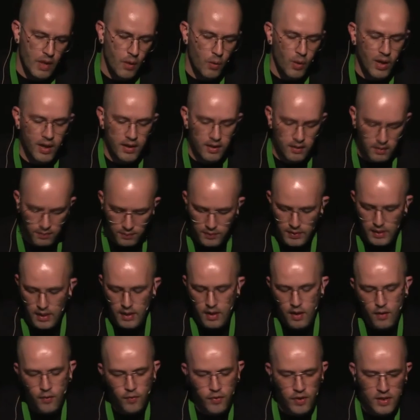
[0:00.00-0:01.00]
Well,
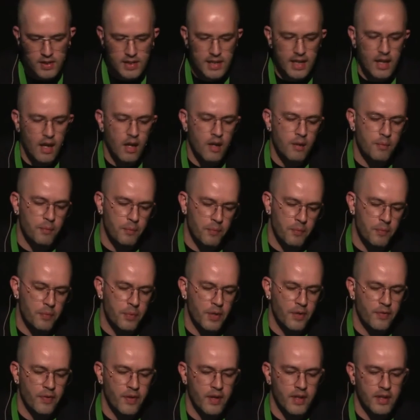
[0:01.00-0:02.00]
firstly, I
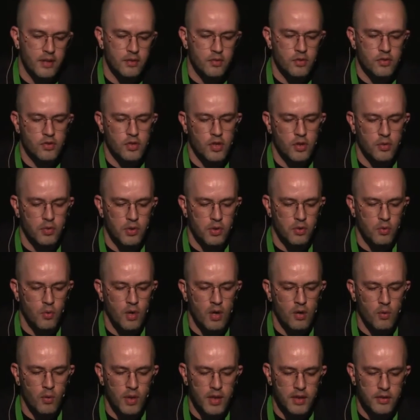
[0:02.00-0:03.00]
prefer to show you
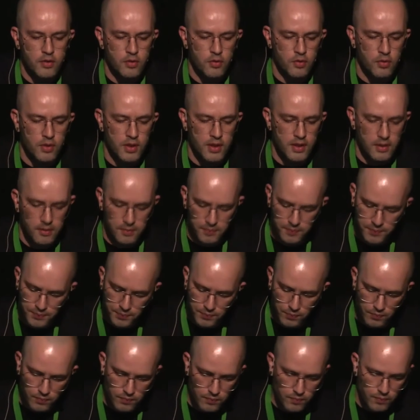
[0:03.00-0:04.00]
one way to do it
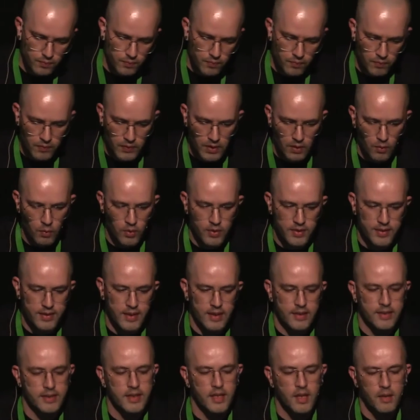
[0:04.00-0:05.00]
with
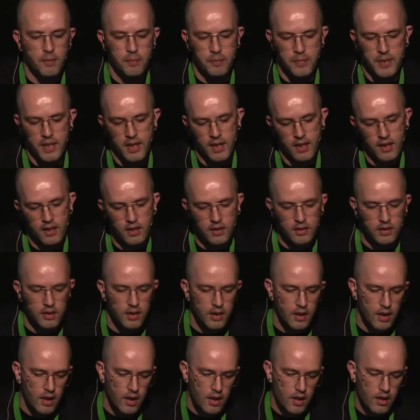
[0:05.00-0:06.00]
TMPL.
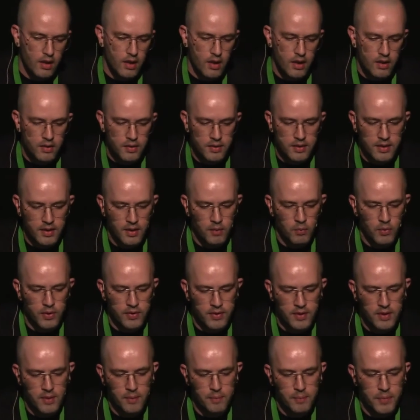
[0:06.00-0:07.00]
And
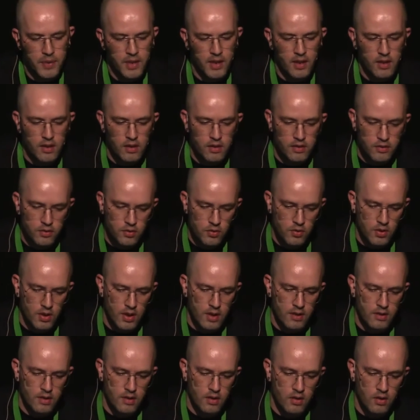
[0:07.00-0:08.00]
with TMPL, you
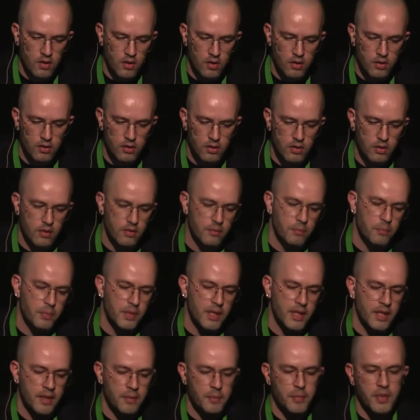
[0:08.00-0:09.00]
can call
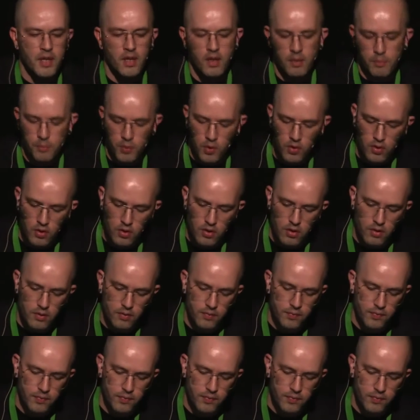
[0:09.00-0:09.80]
TMPL book,